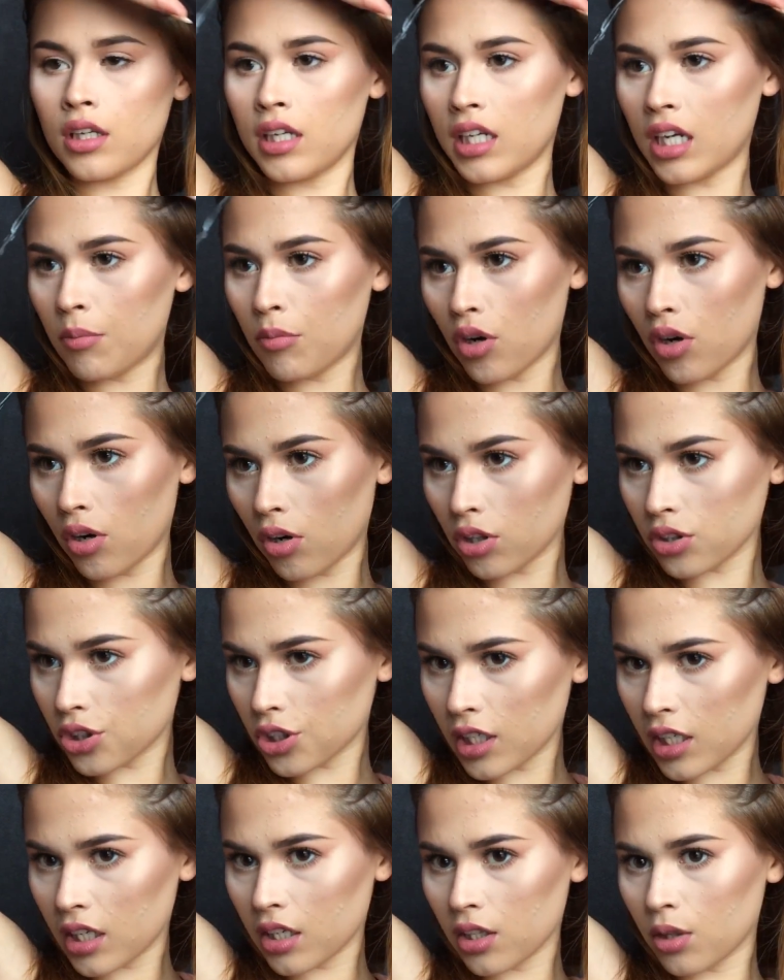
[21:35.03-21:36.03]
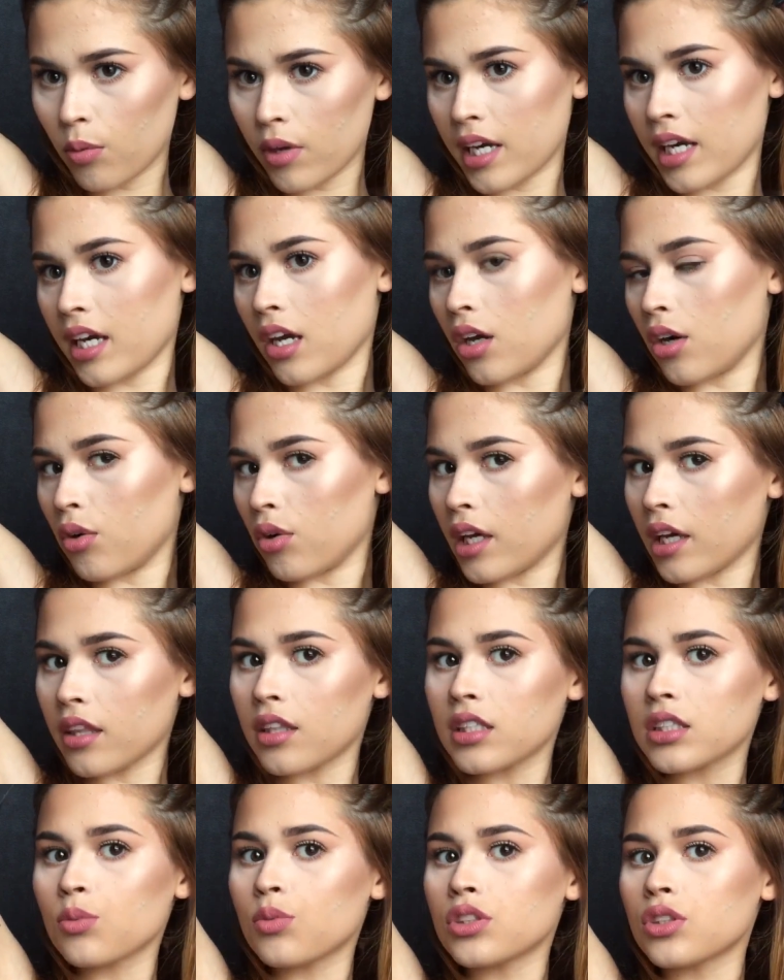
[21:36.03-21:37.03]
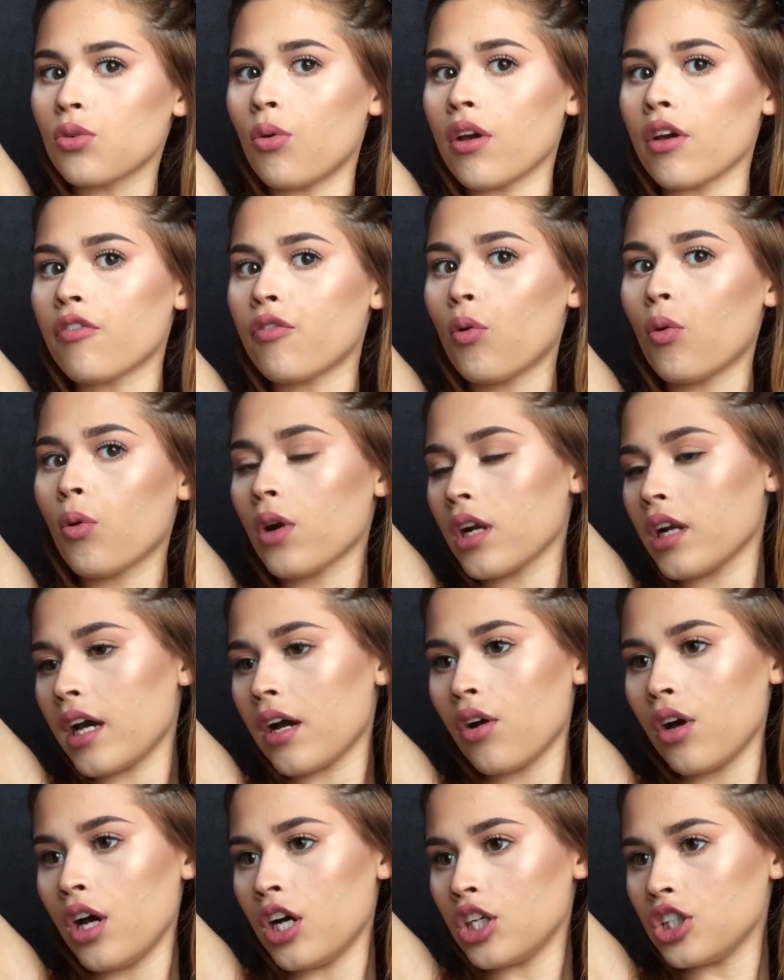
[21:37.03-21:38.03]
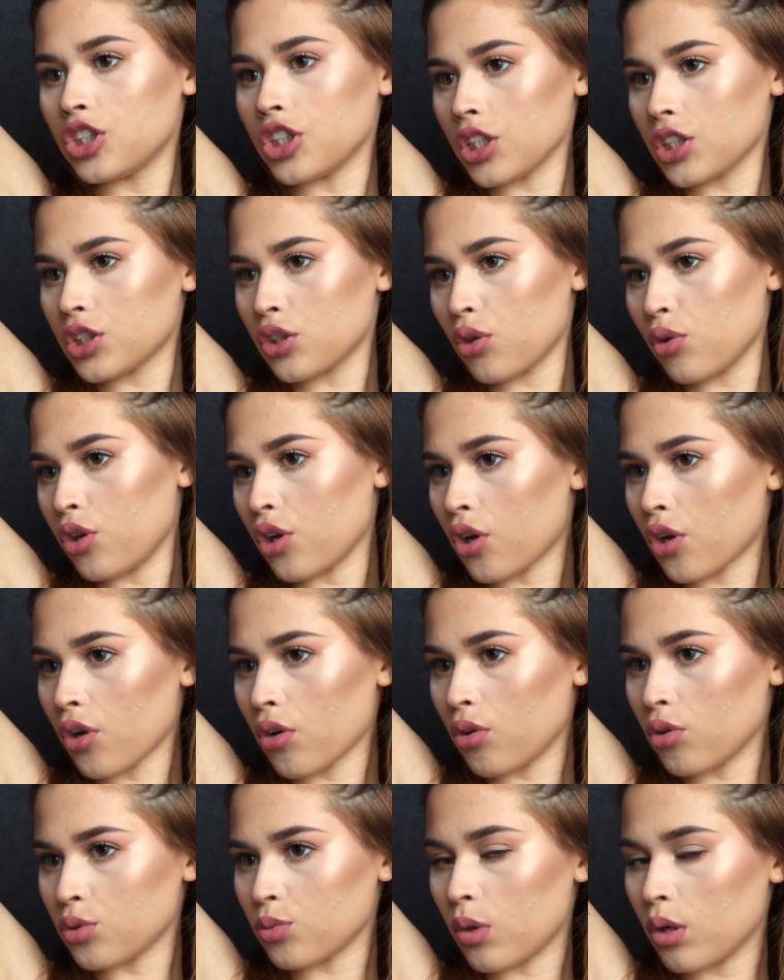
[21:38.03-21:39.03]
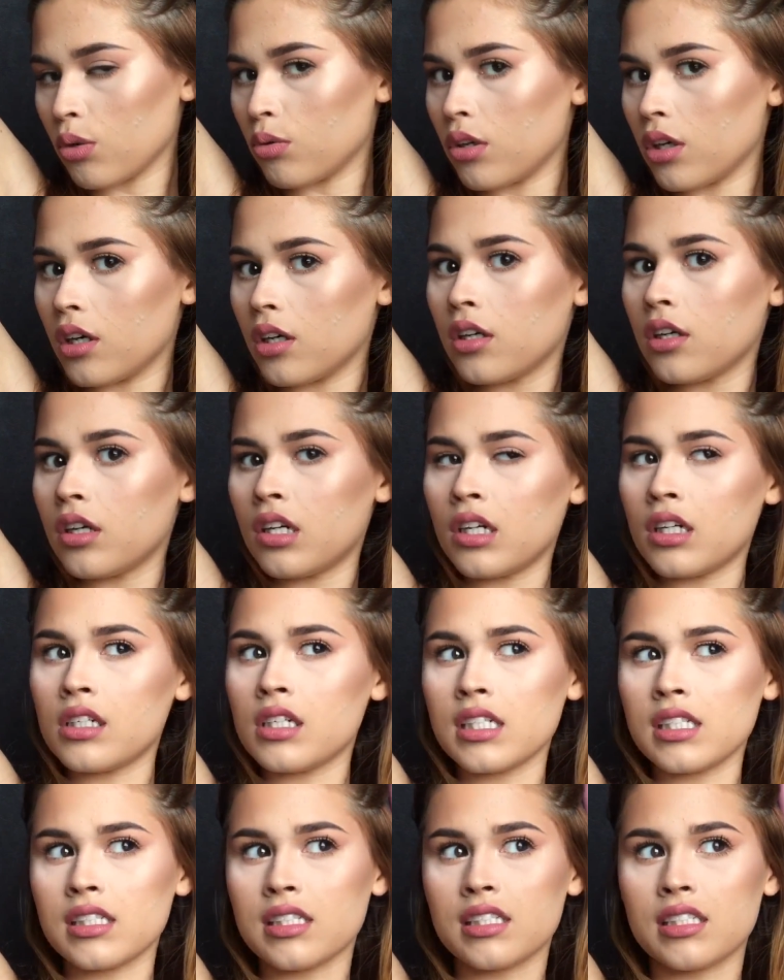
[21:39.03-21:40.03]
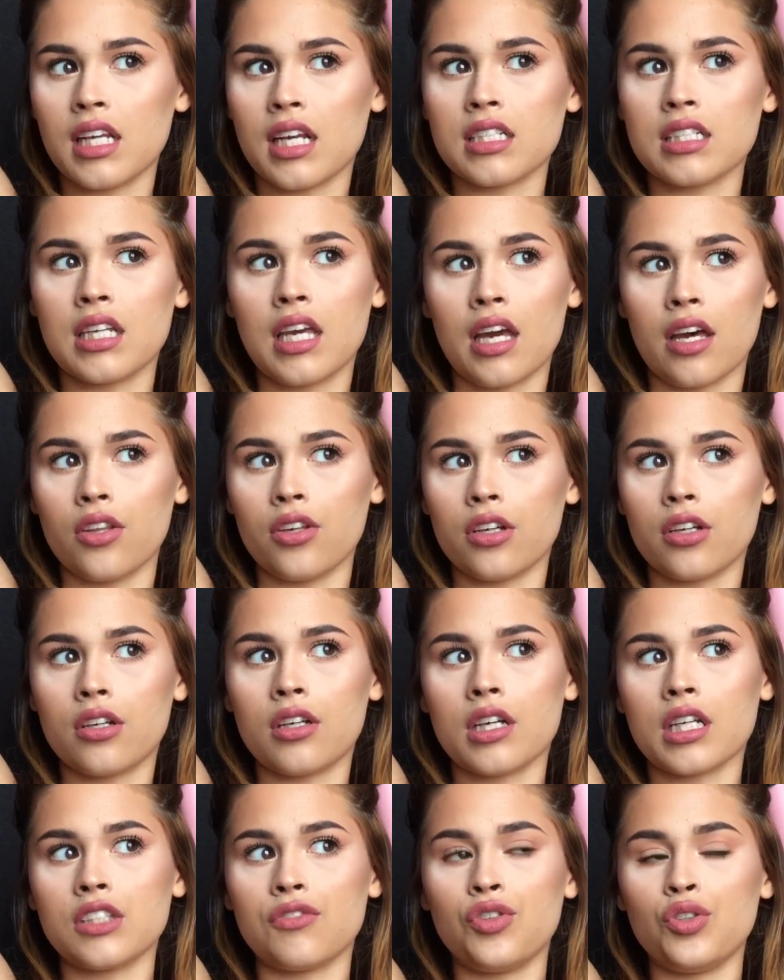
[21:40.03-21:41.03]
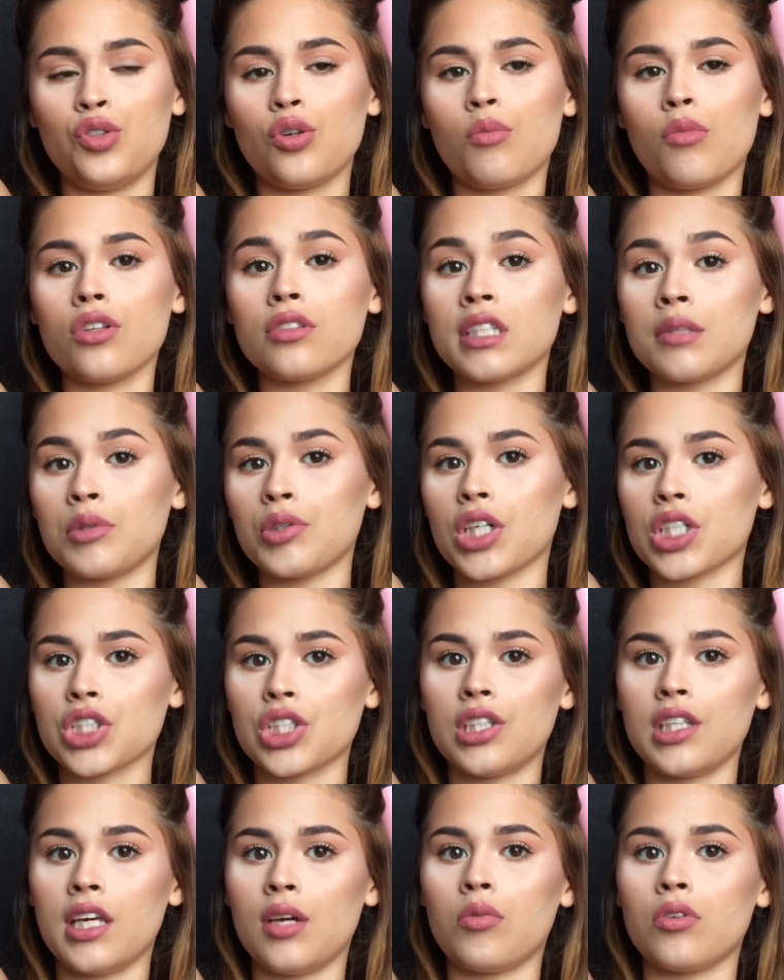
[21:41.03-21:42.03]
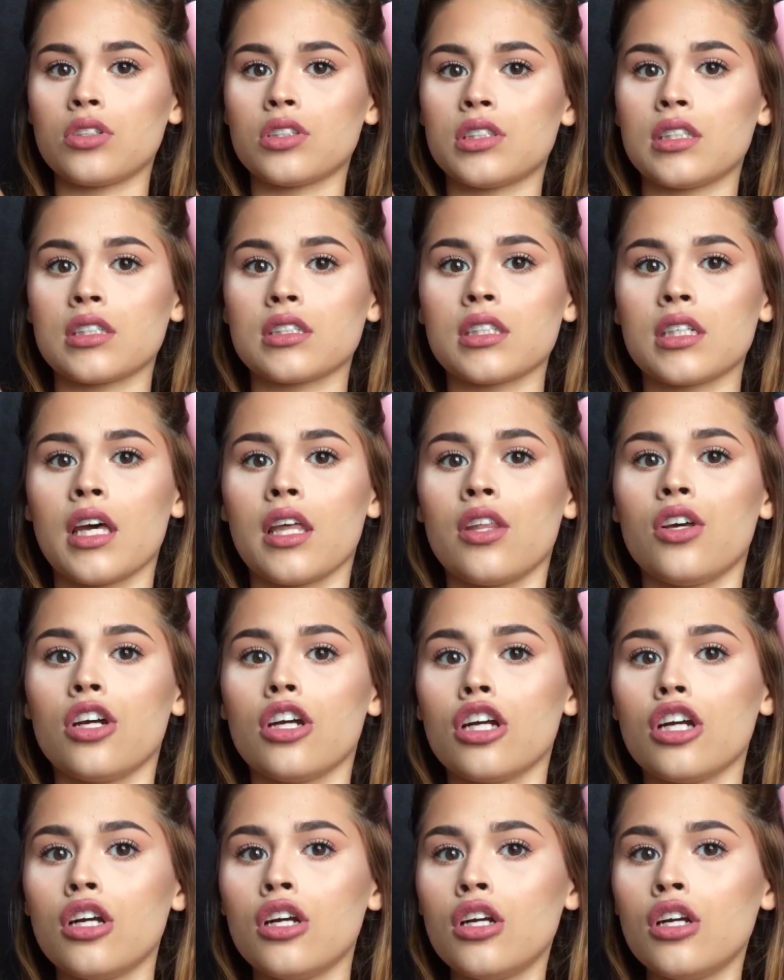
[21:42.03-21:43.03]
And I'm alternating the way I go, like this one's going forward now, just so the curls won't stick together, because if you do them all the same direction, they will stick together.